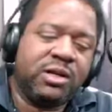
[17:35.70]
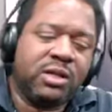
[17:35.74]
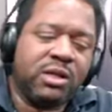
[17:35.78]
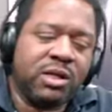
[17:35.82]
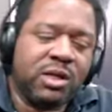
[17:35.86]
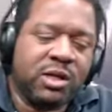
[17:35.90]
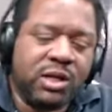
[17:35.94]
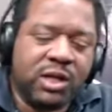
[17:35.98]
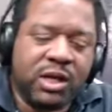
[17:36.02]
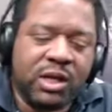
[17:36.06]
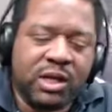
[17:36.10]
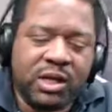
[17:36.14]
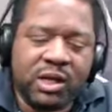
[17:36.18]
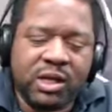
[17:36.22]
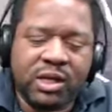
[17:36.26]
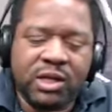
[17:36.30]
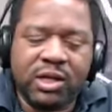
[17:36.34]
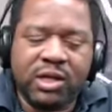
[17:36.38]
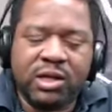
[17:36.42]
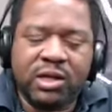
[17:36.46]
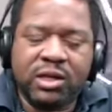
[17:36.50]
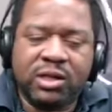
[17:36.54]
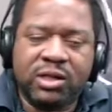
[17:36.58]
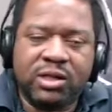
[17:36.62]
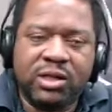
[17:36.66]
in,
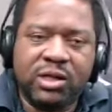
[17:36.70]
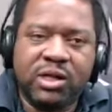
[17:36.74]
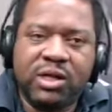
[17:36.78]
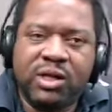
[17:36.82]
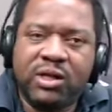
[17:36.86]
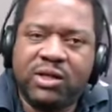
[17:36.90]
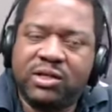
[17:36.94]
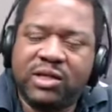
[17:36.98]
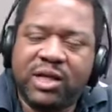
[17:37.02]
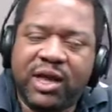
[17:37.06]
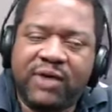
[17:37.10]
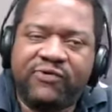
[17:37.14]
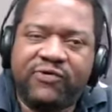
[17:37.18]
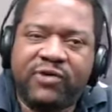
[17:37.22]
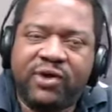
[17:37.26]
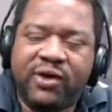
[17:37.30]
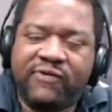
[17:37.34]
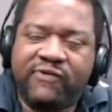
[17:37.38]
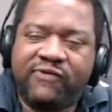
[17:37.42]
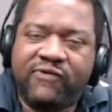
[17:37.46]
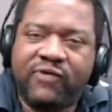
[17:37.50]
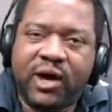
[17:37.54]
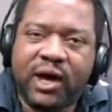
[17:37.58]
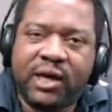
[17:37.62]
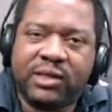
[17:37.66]
in, in a, definitely
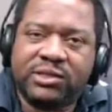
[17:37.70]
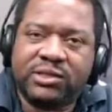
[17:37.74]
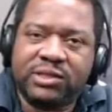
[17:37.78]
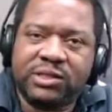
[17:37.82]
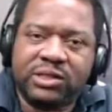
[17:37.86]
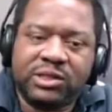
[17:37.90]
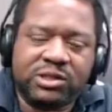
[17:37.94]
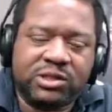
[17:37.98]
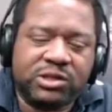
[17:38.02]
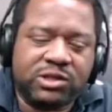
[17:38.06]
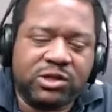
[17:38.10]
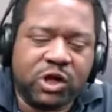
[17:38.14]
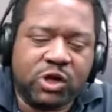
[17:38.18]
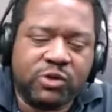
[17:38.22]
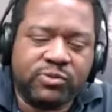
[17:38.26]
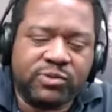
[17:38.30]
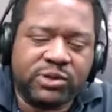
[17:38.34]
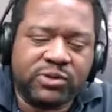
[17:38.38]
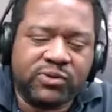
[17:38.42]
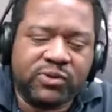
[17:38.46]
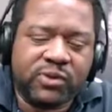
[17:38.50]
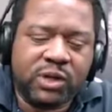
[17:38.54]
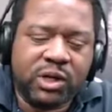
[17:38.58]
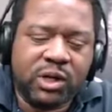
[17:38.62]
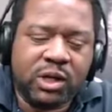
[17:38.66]
in flux in
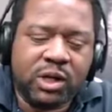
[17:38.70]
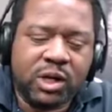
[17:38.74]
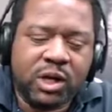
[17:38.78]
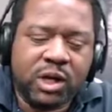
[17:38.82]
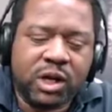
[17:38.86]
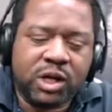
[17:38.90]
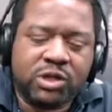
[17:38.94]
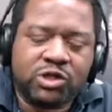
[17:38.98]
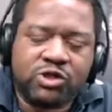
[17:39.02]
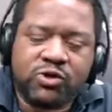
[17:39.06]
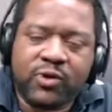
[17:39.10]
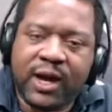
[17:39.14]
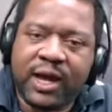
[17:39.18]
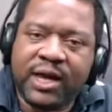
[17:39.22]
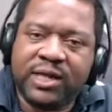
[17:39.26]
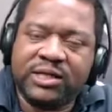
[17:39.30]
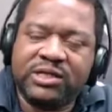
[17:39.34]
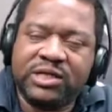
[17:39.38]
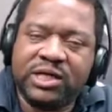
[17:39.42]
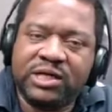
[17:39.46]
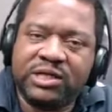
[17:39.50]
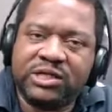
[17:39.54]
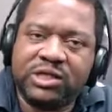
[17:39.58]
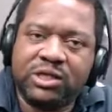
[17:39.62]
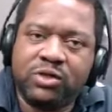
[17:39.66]
terms of
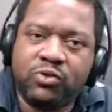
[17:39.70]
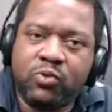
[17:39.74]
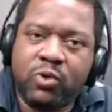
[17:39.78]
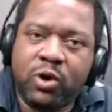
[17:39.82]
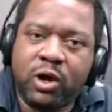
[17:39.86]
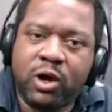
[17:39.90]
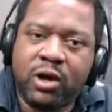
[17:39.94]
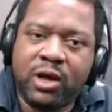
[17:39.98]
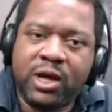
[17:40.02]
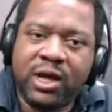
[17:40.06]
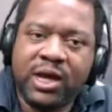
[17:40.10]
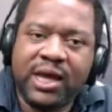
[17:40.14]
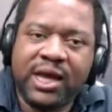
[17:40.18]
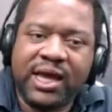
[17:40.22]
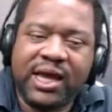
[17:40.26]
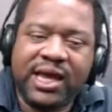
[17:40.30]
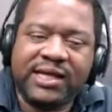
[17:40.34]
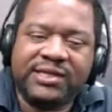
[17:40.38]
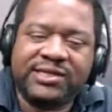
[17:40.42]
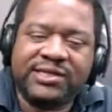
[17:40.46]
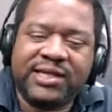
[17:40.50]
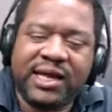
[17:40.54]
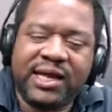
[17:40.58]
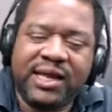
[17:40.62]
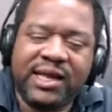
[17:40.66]
transition, where
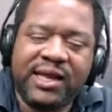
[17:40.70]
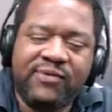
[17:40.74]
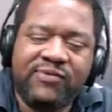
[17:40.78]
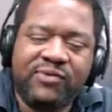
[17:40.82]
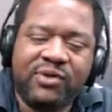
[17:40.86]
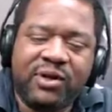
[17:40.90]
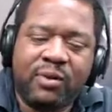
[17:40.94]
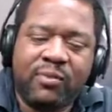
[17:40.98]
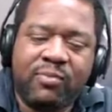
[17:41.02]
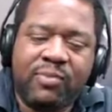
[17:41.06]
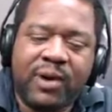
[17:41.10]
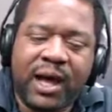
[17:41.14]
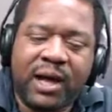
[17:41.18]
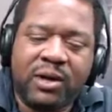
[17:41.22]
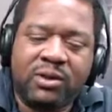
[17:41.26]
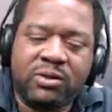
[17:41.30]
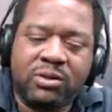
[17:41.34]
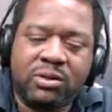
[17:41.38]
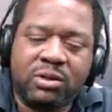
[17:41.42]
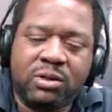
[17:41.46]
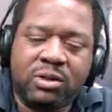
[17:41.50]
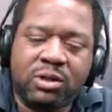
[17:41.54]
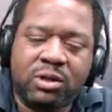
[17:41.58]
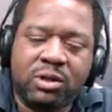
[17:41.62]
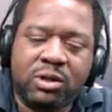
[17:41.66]
it's not even about
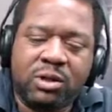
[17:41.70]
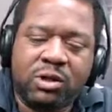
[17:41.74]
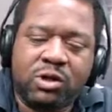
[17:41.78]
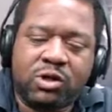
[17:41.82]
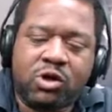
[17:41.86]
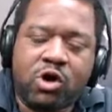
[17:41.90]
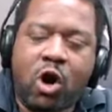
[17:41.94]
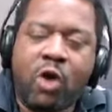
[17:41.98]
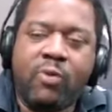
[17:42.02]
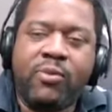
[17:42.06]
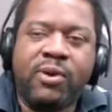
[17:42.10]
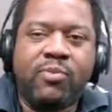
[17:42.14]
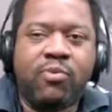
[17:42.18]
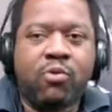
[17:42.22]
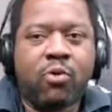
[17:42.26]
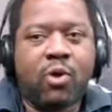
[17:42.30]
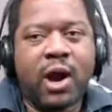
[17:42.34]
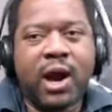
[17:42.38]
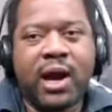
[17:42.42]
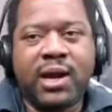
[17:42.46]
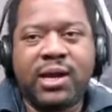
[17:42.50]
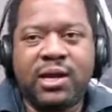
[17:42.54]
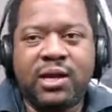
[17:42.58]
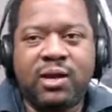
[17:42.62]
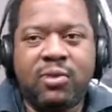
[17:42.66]
Kobe
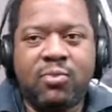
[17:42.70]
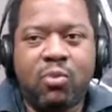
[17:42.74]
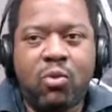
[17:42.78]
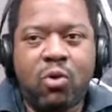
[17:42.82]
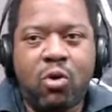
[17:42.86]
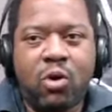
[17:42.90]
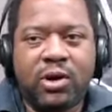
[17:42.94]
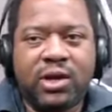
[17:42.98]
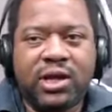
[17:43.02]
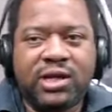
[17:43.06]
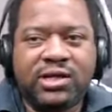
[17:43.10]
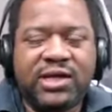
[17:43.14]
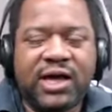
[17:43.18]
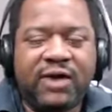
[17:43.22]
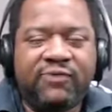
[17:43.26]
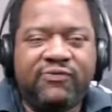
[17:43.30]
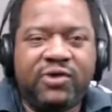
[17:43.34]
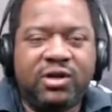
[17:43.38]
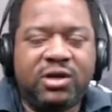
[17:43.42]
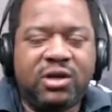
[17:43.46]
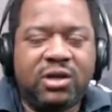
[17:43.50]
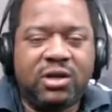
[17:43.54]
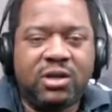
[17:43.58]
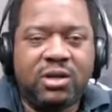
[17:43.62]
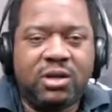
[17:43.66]
Bryant anymore. They're
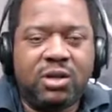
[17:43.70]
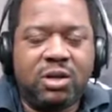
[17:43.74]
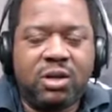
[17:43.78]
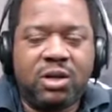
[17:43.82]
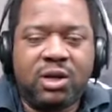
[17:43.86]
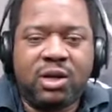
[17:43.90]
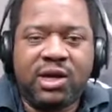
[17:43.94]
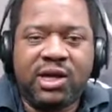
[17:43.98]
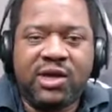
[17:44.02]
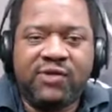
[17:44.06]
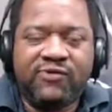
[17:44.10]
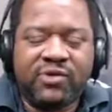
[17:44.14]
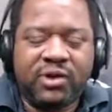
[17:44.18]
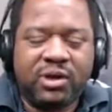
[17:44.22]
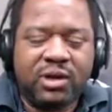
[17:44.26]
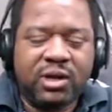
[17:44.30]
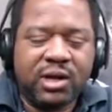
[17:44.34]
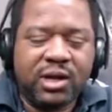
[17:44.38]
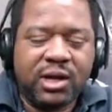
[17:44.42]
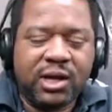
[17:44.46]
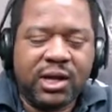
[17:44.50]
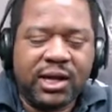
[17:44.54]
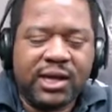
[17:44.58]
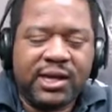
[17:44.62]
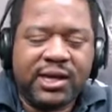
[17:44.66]
definitely leaving,
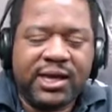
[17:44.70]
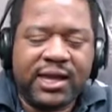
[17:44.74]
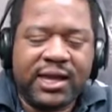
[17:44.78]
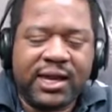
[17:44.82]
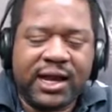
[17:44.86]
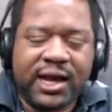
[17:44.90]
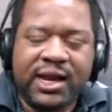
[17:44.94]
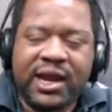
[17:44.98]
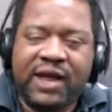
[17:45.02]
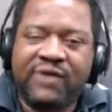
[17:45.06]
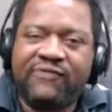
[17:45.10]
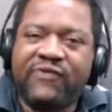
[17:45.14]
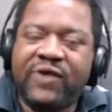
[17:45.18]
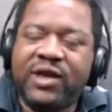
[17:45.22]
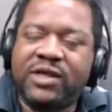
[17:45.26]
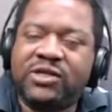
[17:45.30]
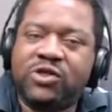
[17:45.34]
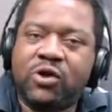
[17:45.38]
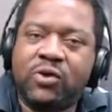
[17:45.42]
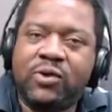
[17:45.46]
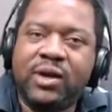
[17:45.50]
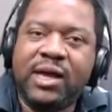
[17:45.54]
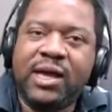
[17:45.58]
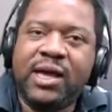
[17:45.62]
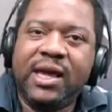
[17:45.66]
getting out of that phase.
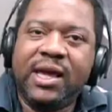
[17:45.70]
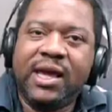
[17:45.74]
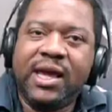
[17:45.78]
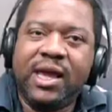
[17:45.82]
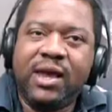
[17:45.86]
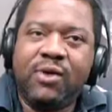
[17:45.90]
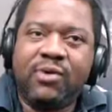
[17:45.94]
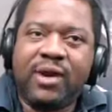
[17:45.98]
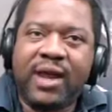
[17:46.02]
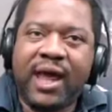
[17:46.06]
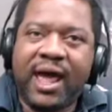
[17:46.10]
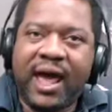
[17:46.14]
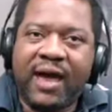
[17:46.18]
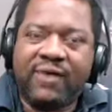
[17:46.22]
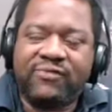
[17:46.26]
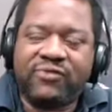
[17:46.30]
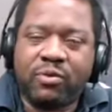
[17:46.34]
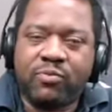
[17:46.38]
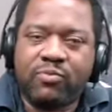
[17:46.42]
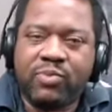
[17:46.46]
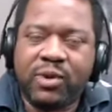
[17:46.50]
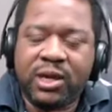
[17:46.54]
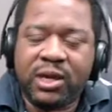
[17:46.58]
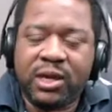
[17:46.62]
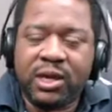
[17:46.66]
So he would have
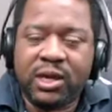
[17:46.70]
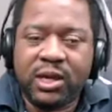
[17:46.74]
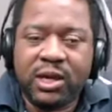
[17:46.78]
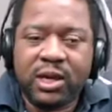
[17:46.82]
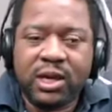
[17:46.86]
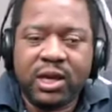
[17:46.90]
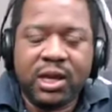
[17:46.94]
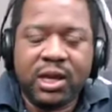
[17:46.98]
to be